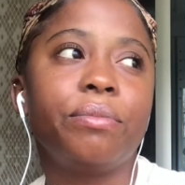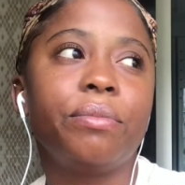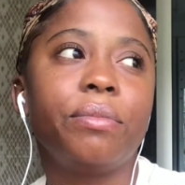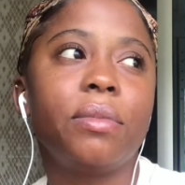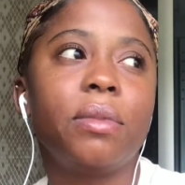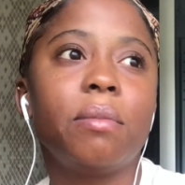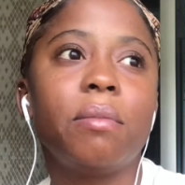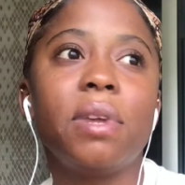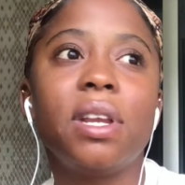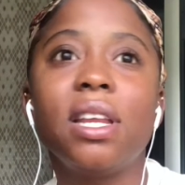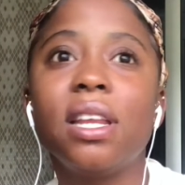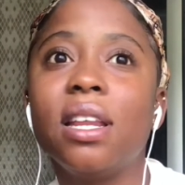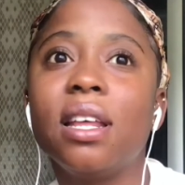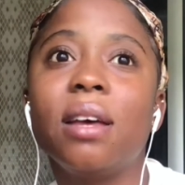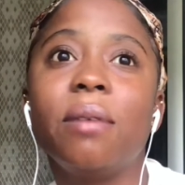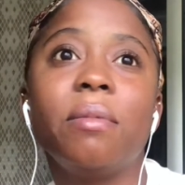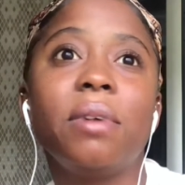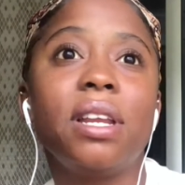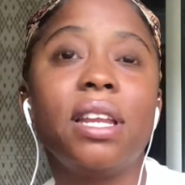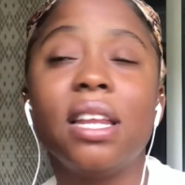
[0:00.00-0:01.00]
me did
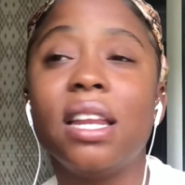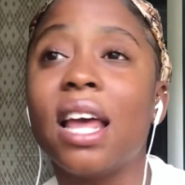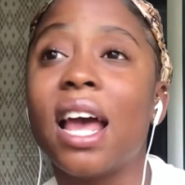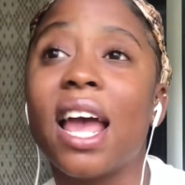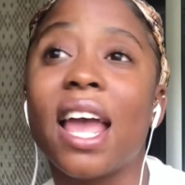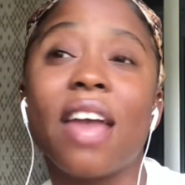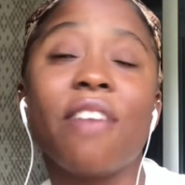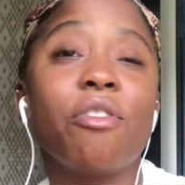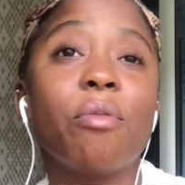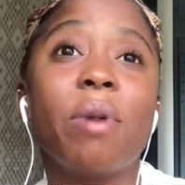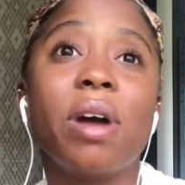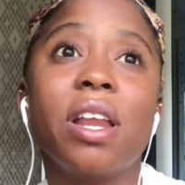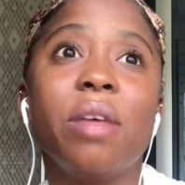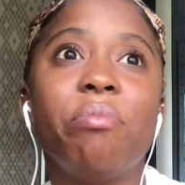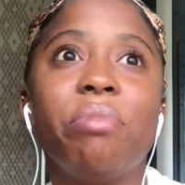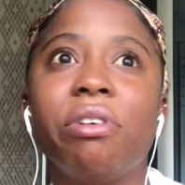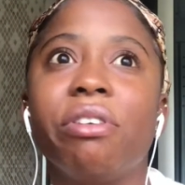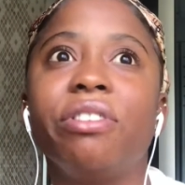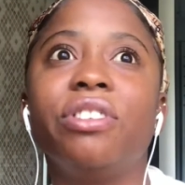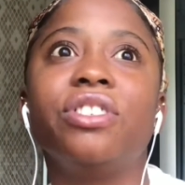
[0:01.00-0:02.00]
it, and everybody
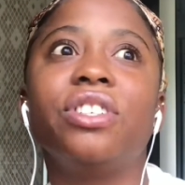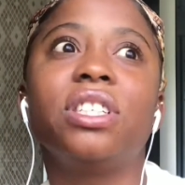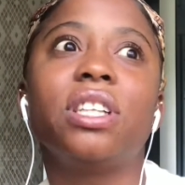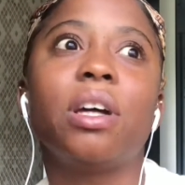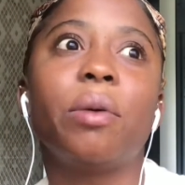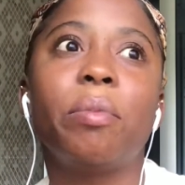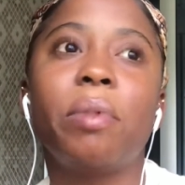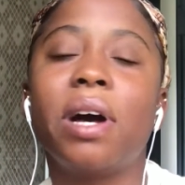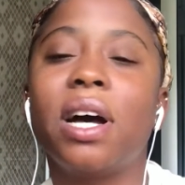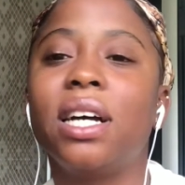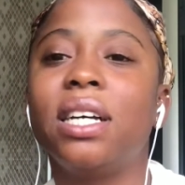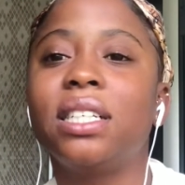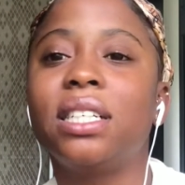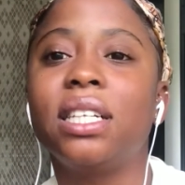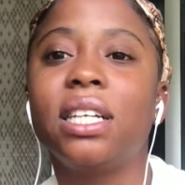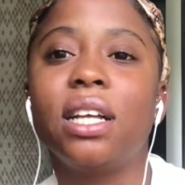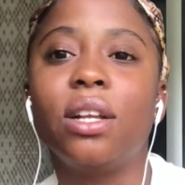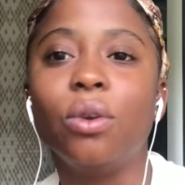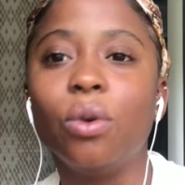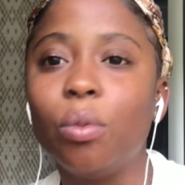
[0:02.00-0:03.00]
parents just a pass and I
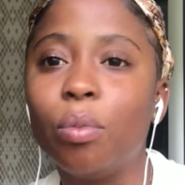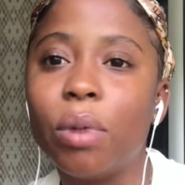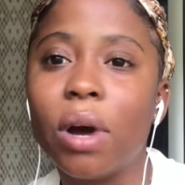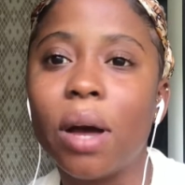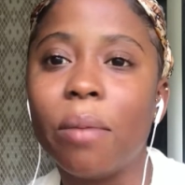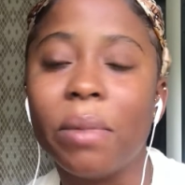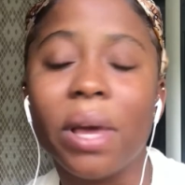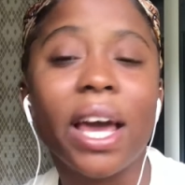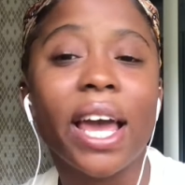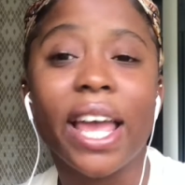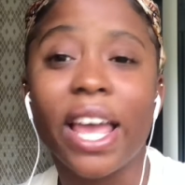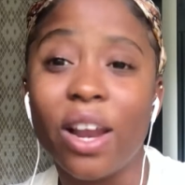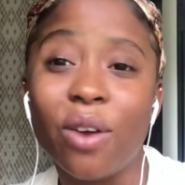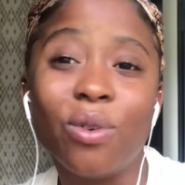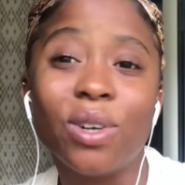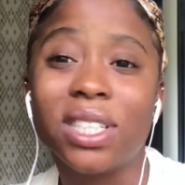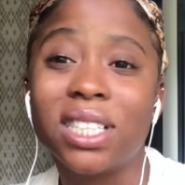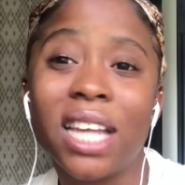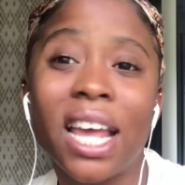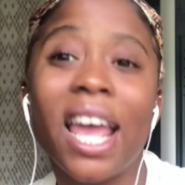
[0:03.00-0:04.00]
look for me, because you know,
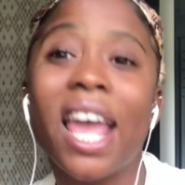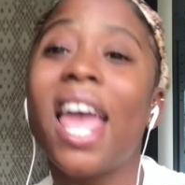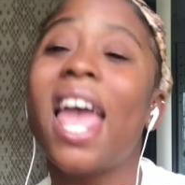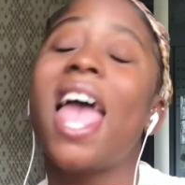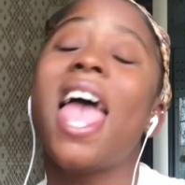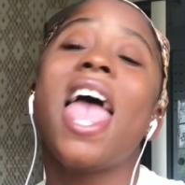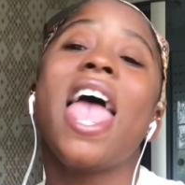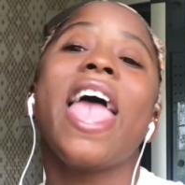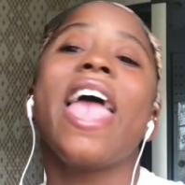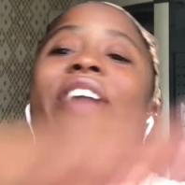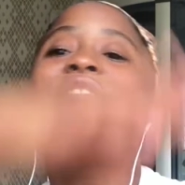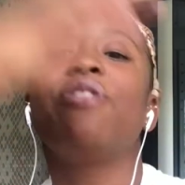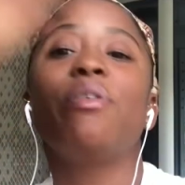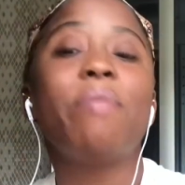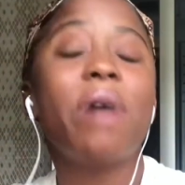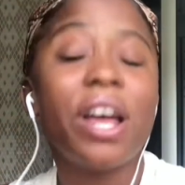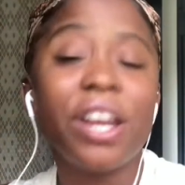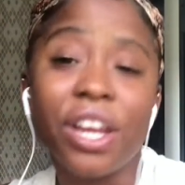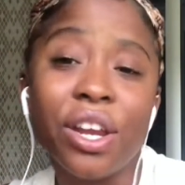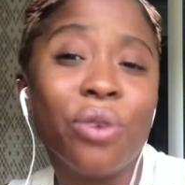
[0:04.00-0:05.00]
say,
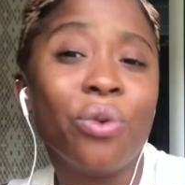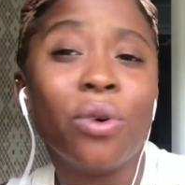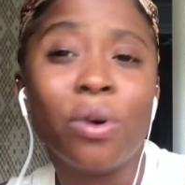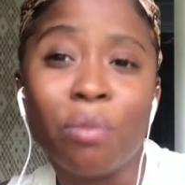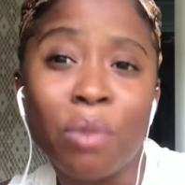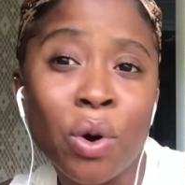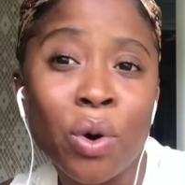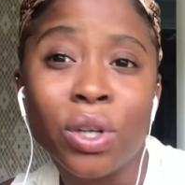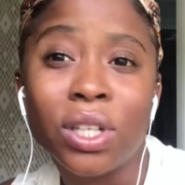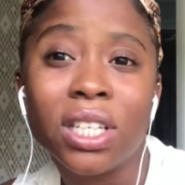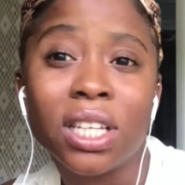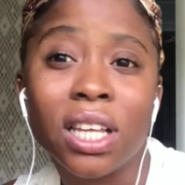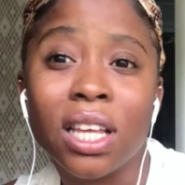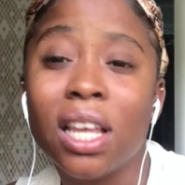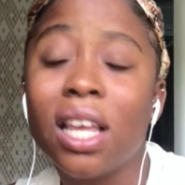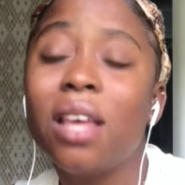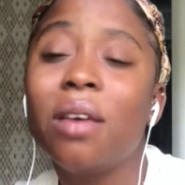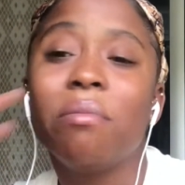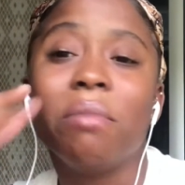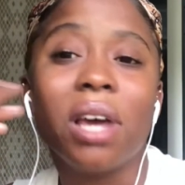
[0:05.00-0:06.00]
everybody know about it,
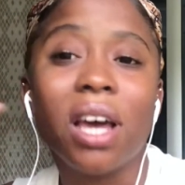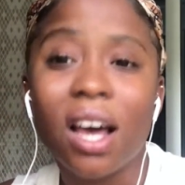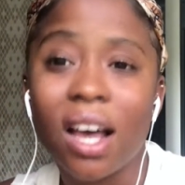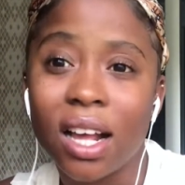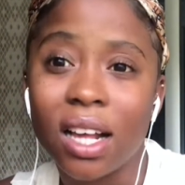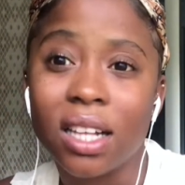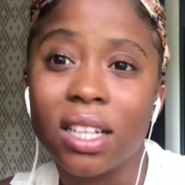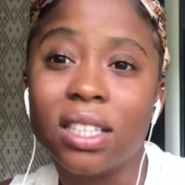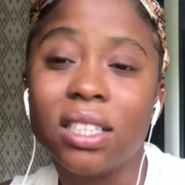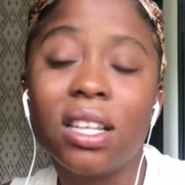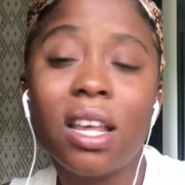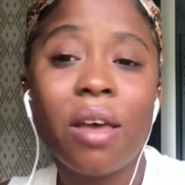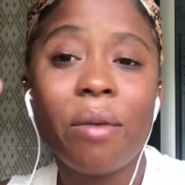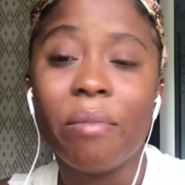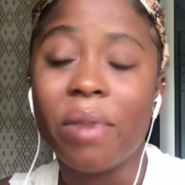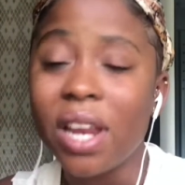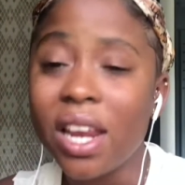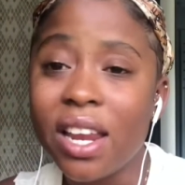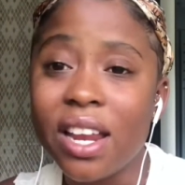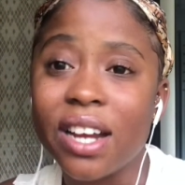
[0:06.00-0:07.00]
because me
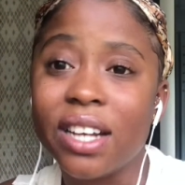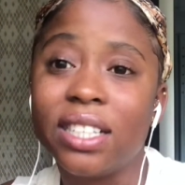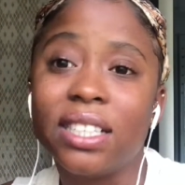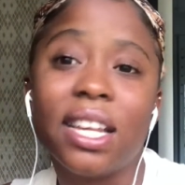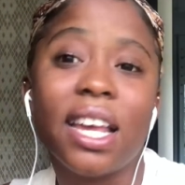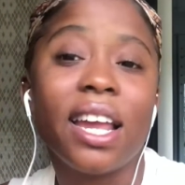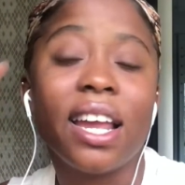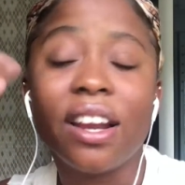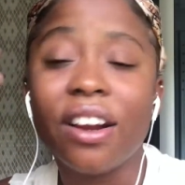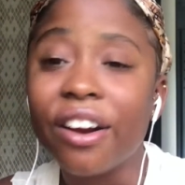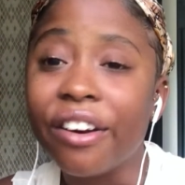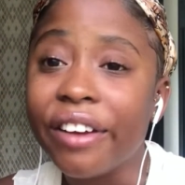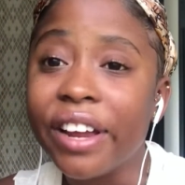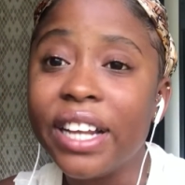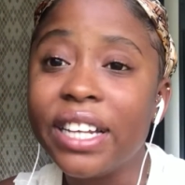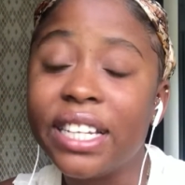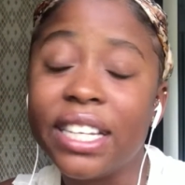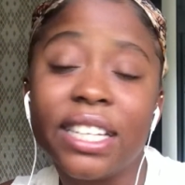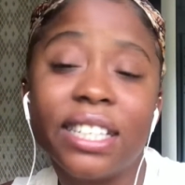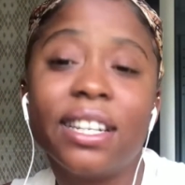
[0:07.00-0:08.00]
did hear say, in our
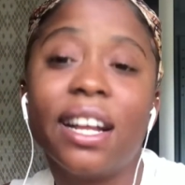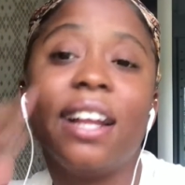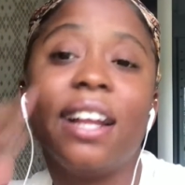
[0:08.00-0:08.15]
orientation,